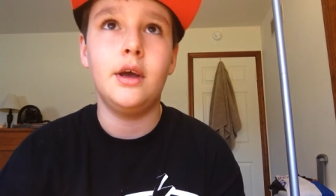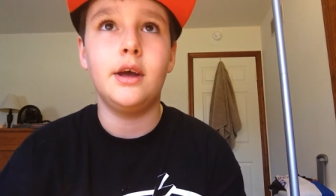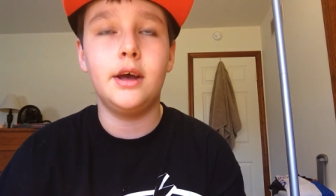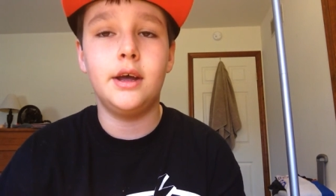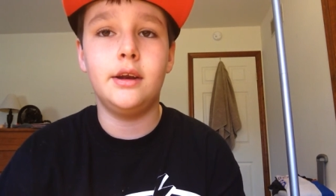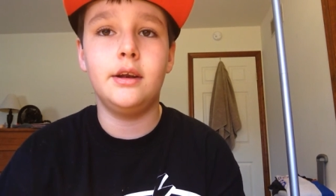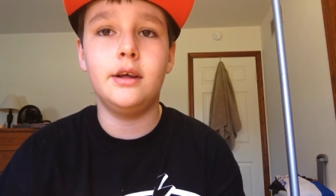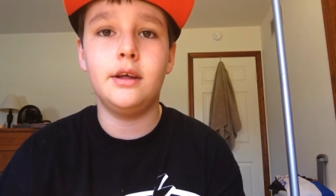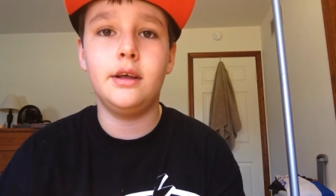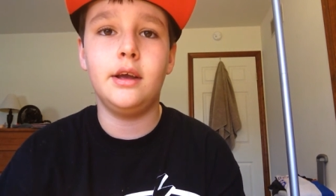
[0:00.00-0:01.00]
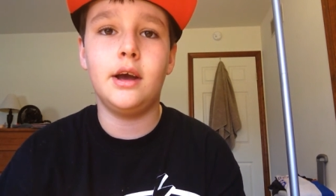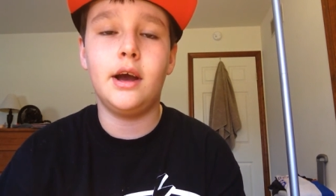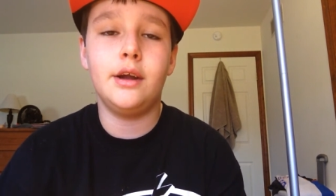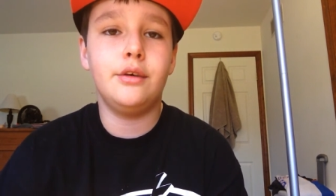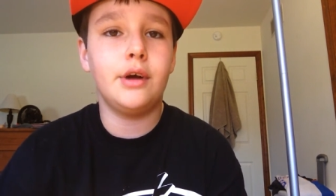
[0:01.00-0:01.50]
and yeah,
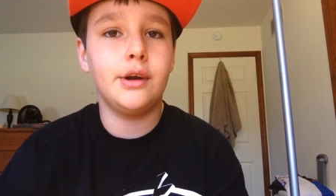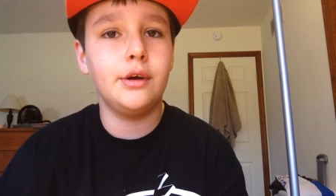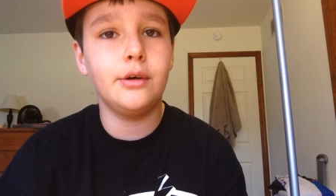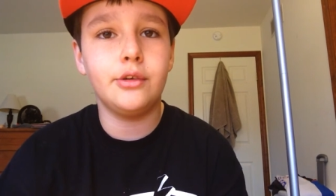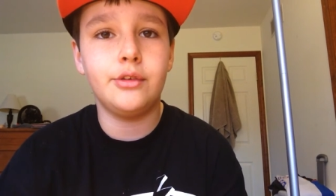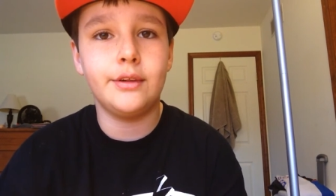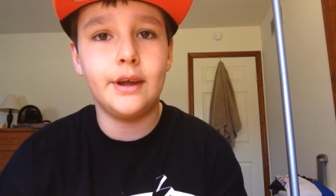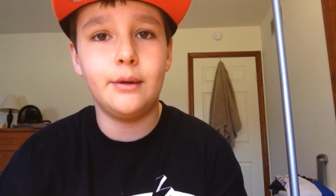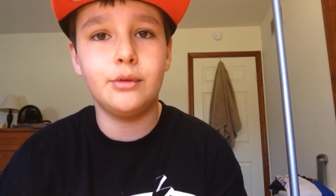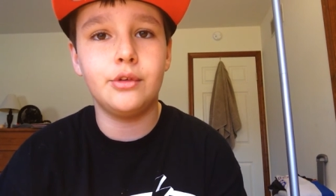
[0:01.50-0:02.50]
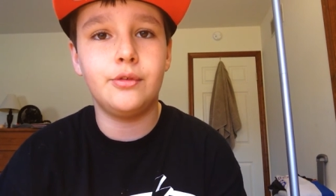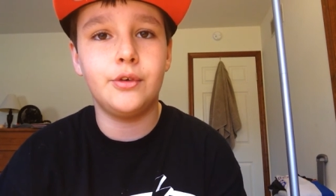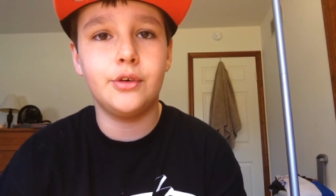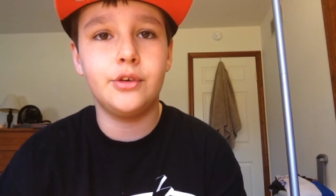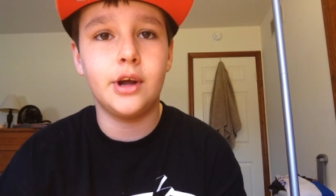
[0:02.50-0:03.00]
I I noticed that that was the
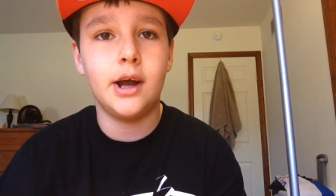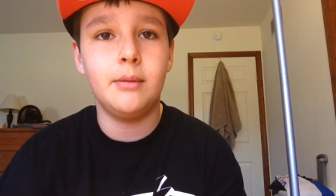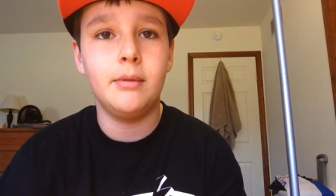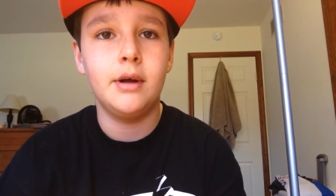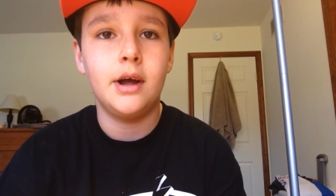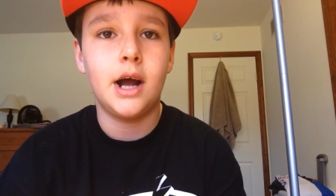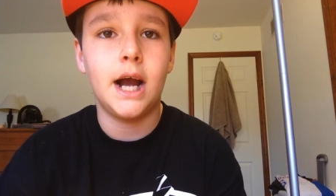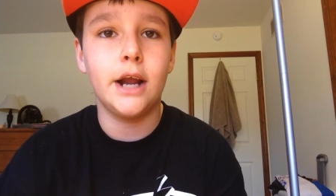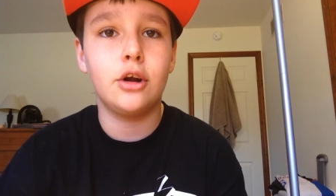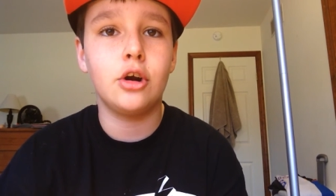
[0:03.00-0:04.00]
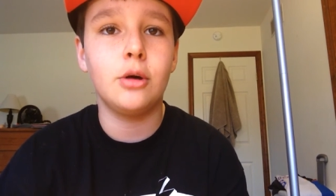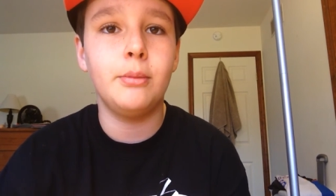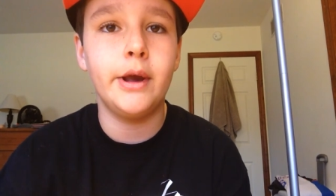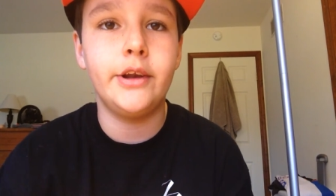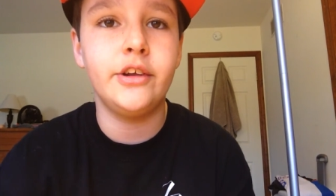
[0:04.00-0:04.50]
first time I
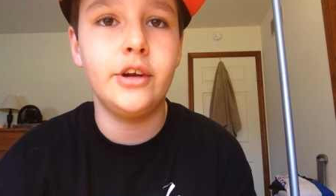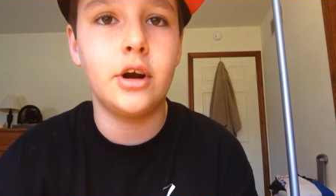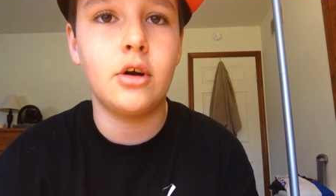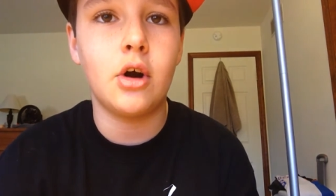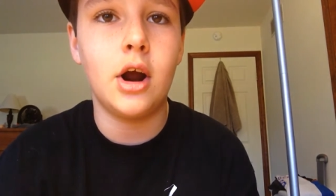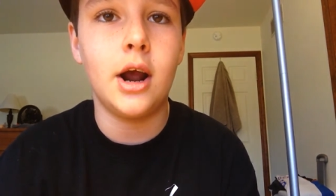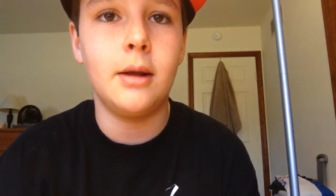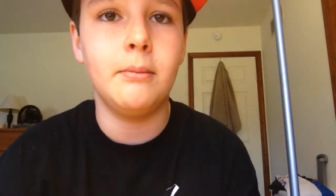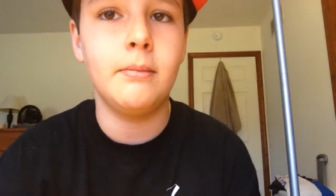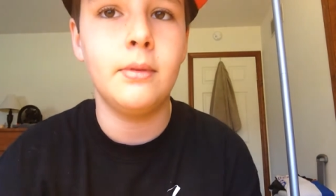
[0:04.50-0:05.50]
committed a crime